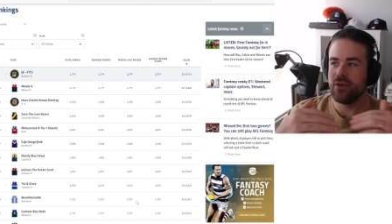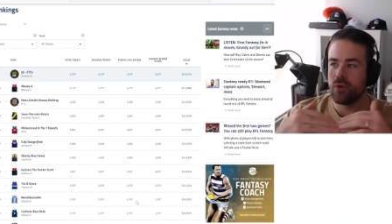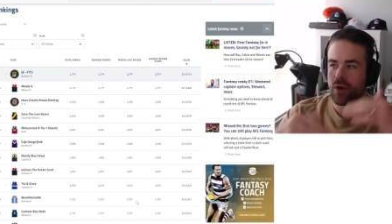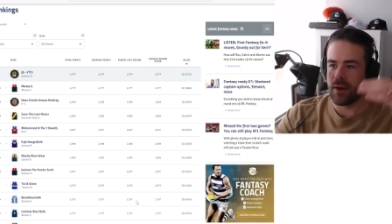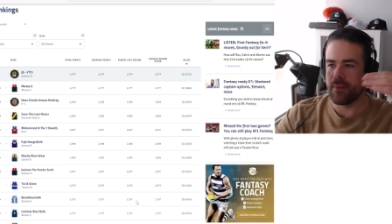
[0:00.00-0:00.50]

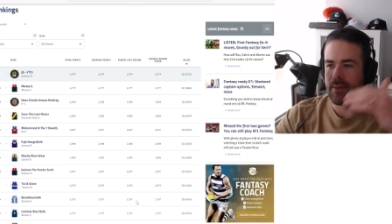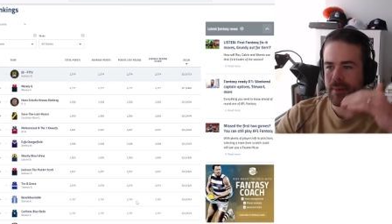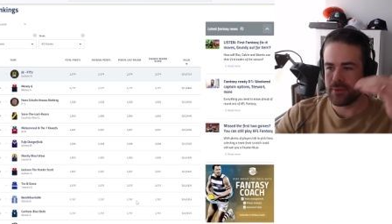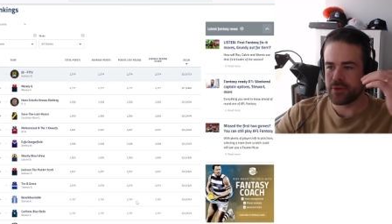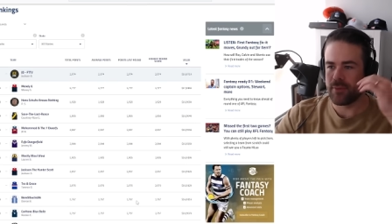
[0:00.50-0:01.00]
or I'm
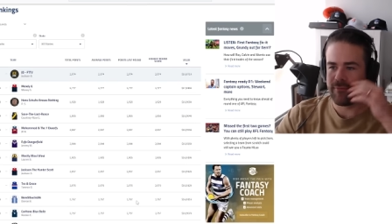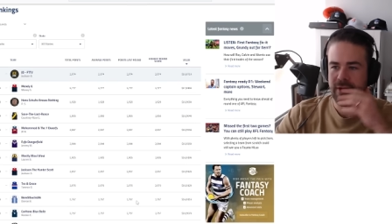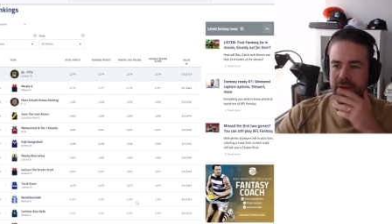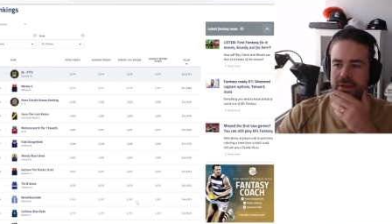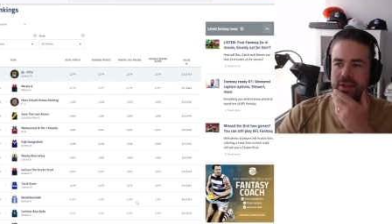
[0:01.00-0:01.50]
up the top of
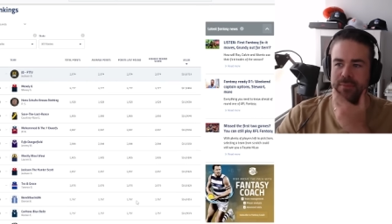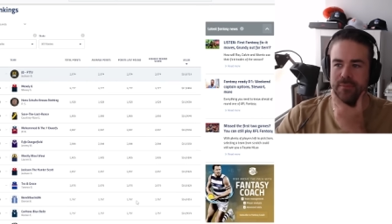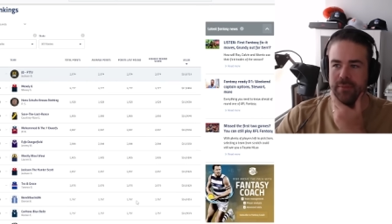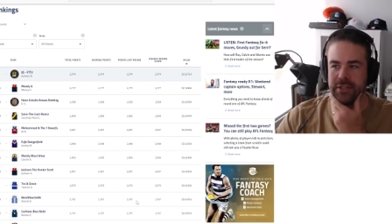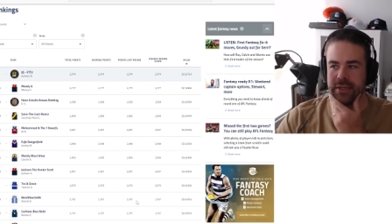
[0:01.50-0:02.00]
value, then
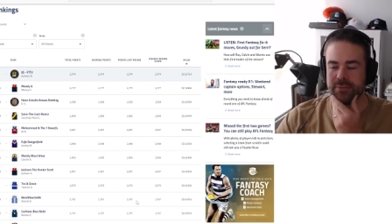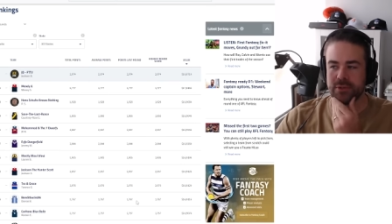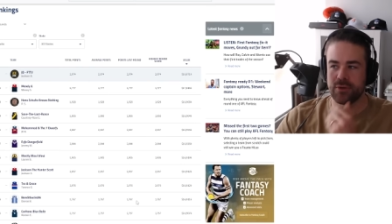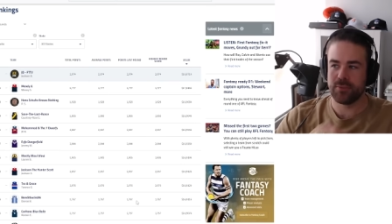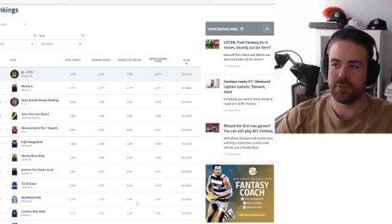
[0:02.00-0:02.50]
my team's
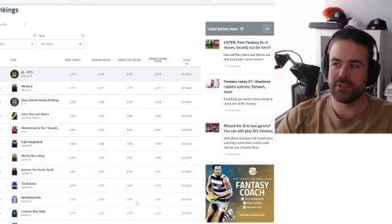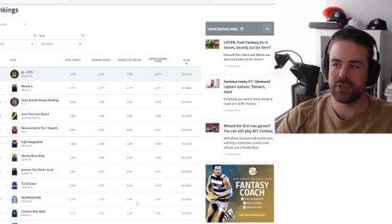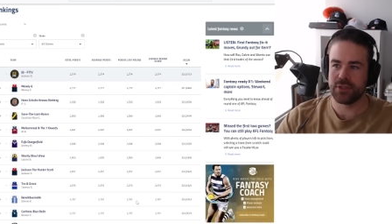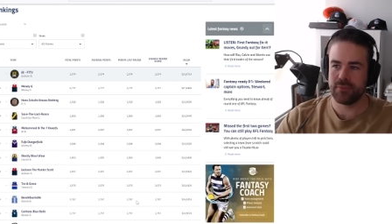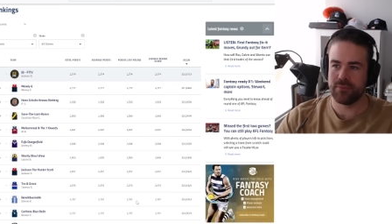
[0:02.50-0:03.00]
in a good
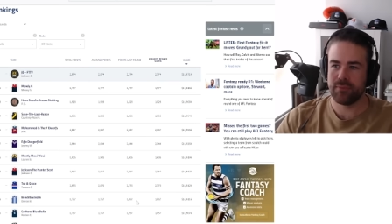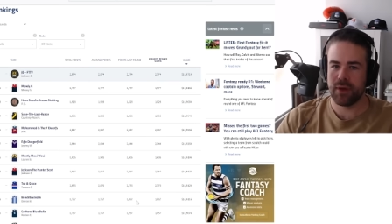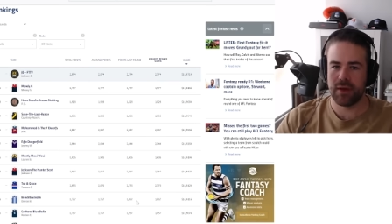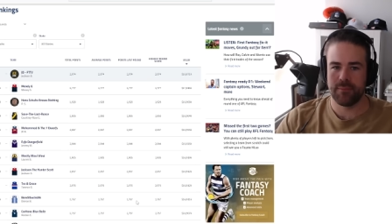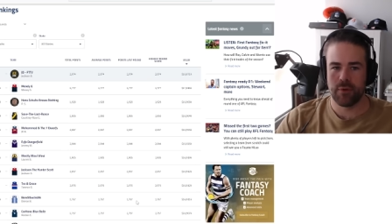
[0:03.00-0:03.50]
position.
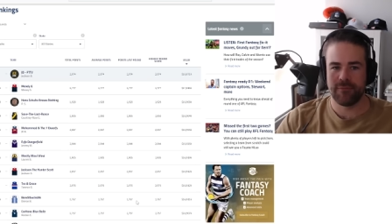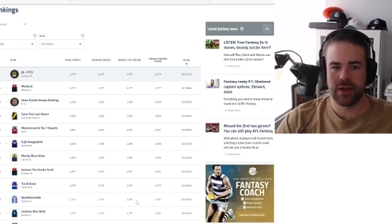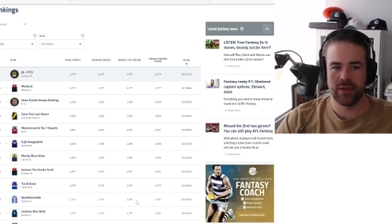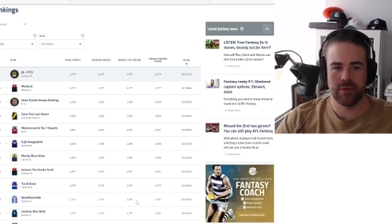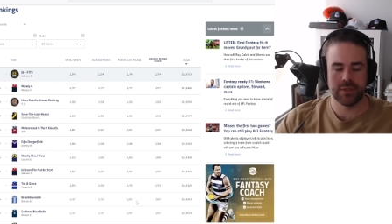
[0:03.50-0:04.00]
Uh, more
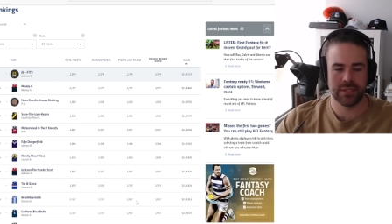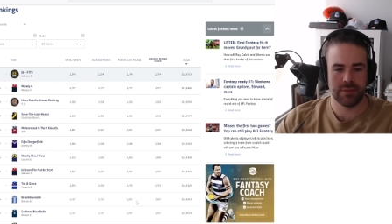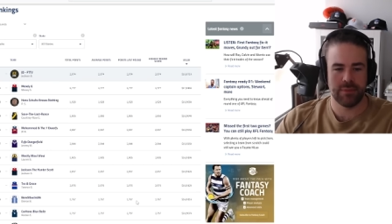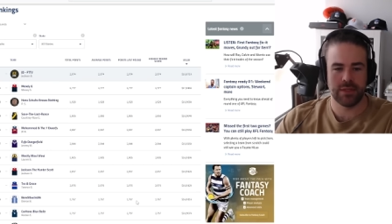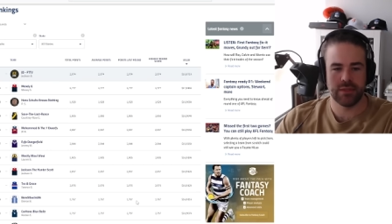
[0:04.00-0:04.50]
value is
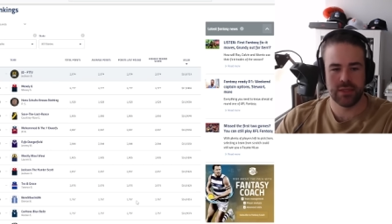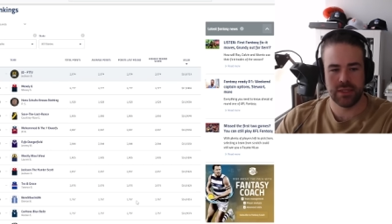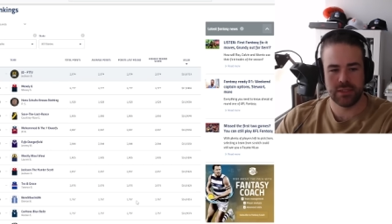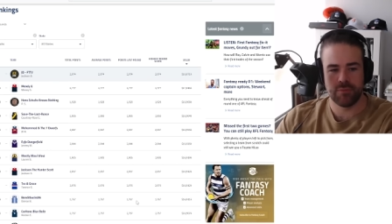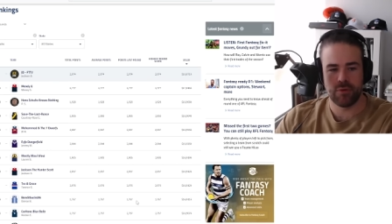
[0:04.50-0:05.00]
going to
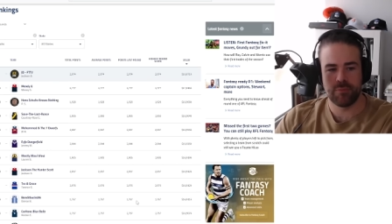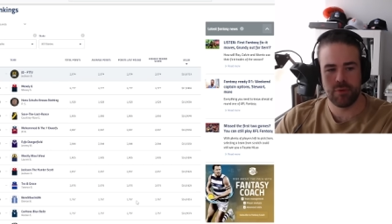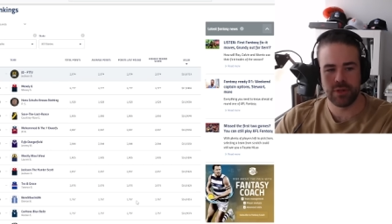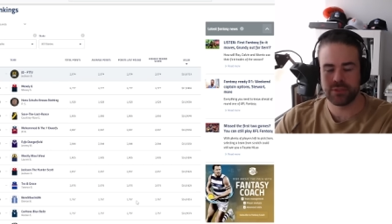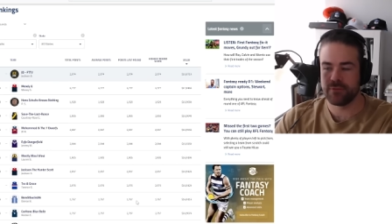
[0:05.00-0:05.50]
lead to more
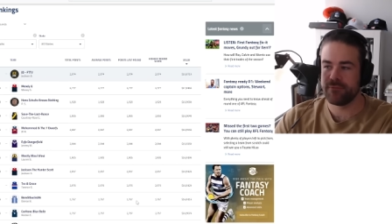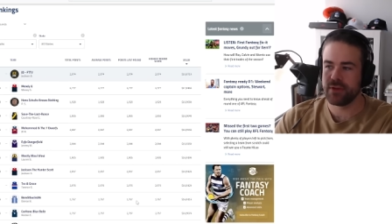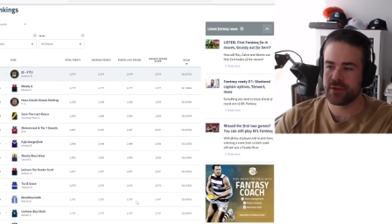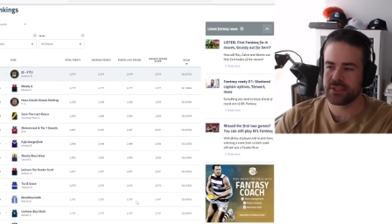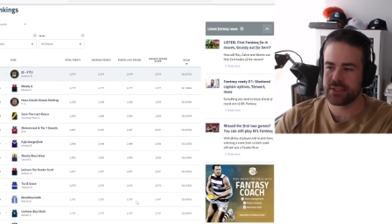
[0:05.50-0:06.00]
points on
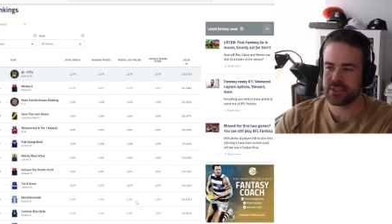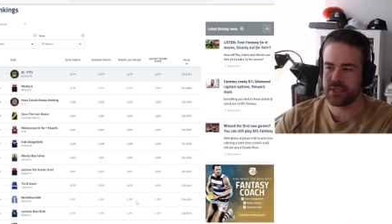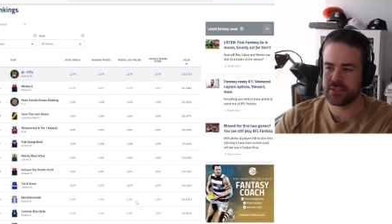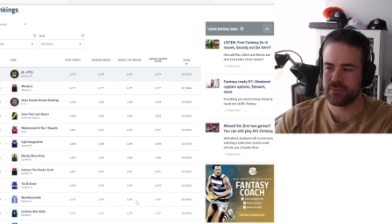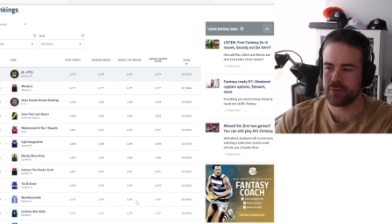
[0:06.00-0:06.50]
field as the
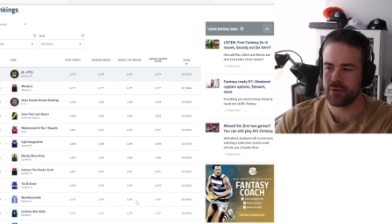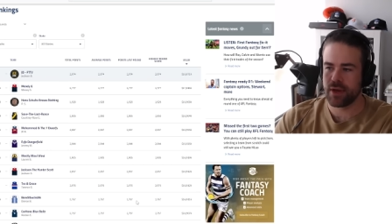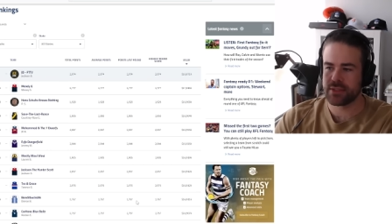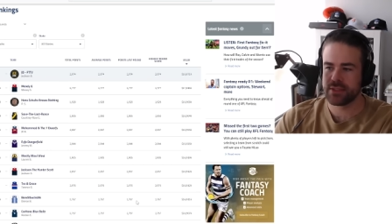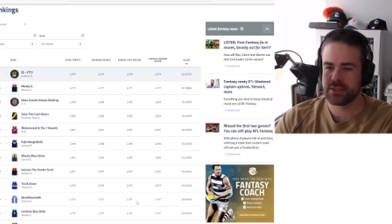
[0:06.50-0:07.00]
season
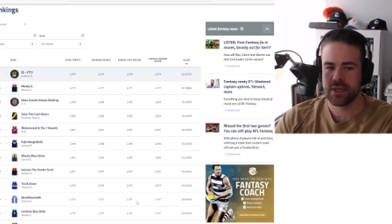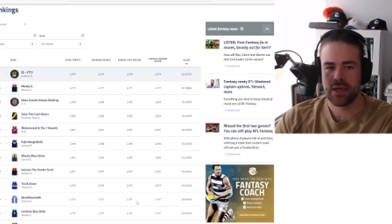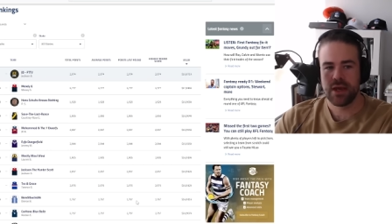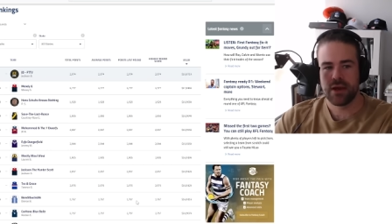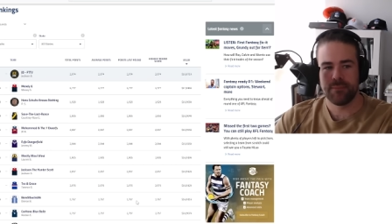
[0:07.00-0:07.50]
progresses.
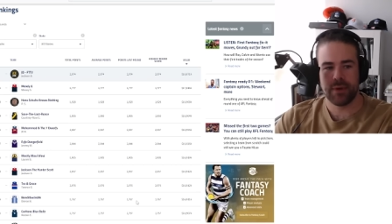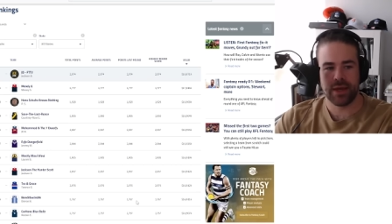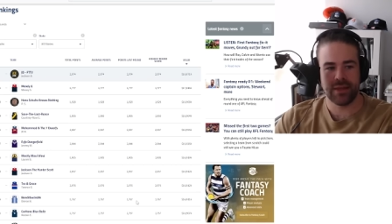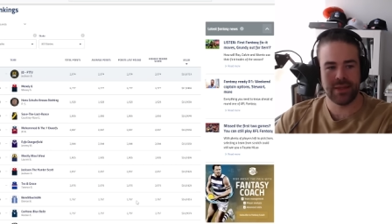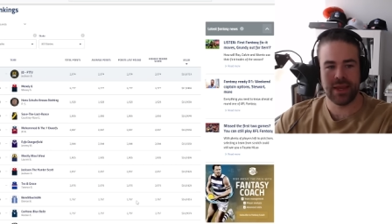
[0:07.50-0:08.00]

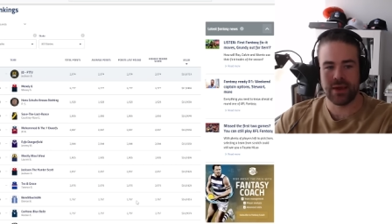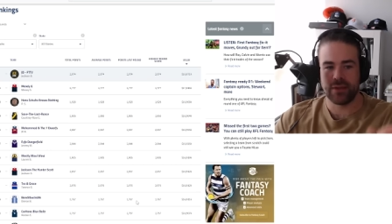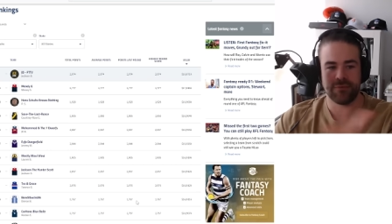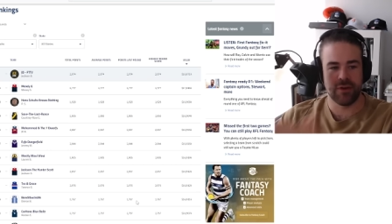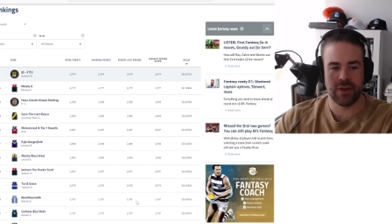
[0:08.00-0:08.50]
But yeah,
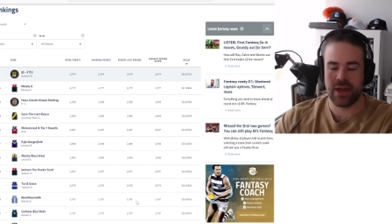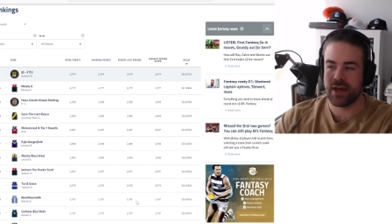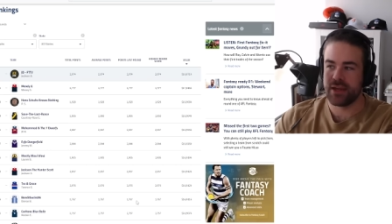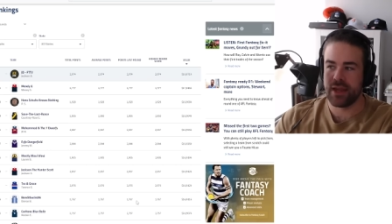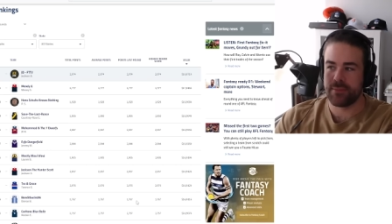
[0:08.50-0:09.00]
very
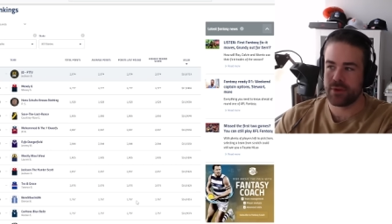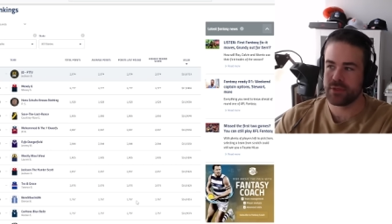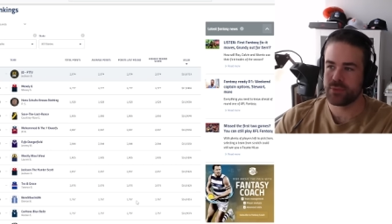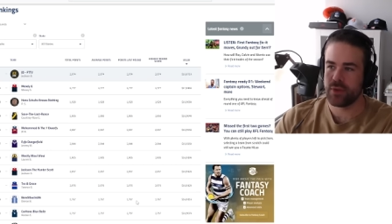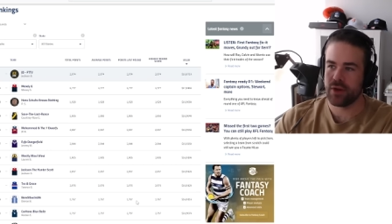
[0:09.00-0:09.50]
hard now
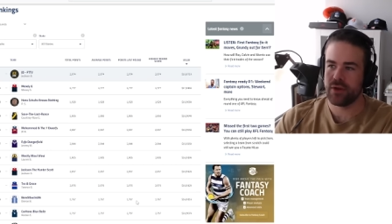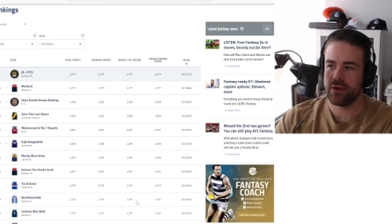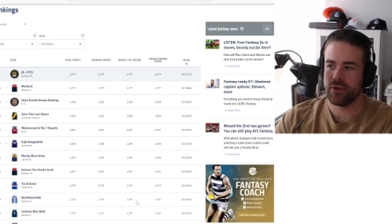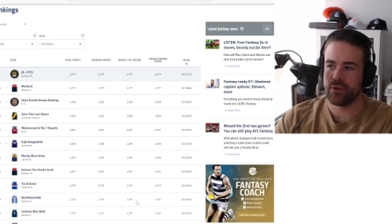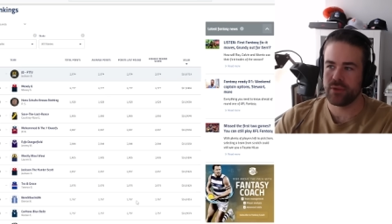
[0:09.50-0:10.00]
because we don't
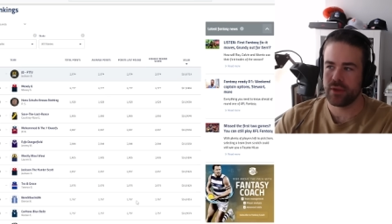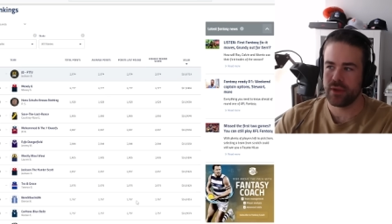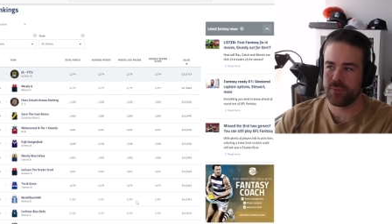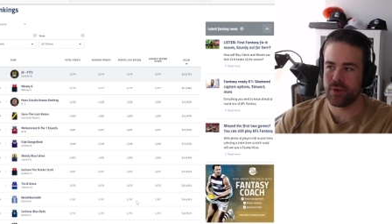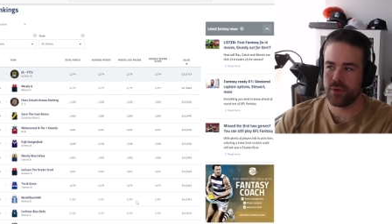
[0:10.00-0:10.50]
all
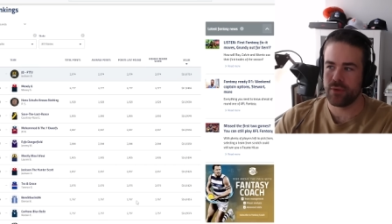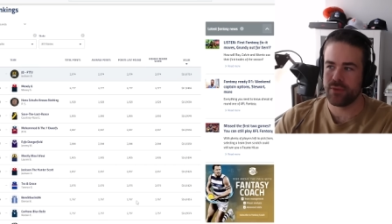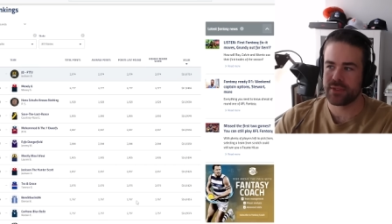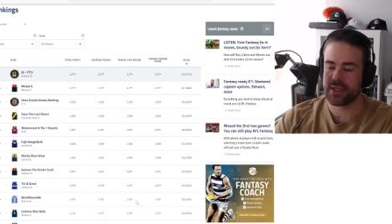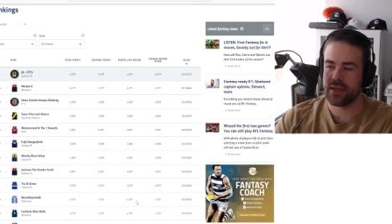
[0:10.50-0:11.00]
uh, we're not all
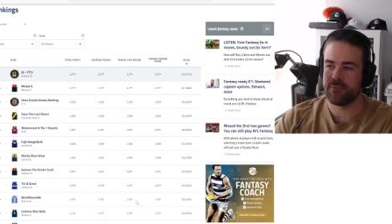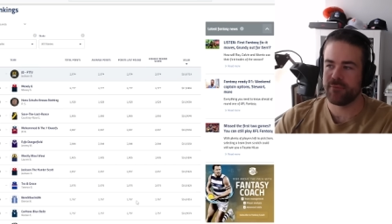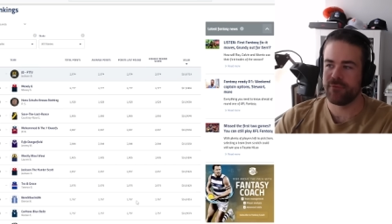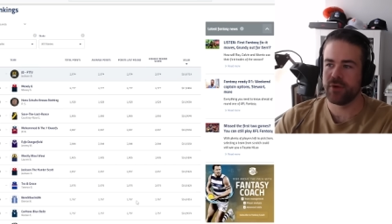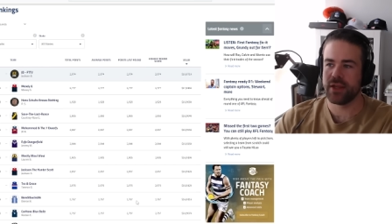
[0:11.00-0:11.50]
on the same
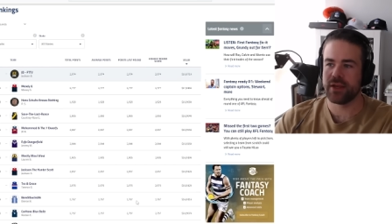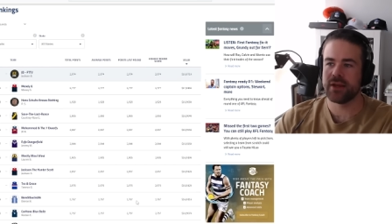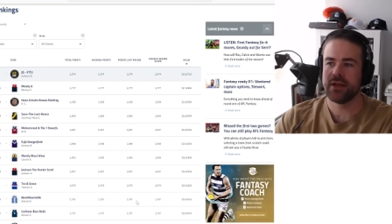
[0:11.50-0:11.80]
footing.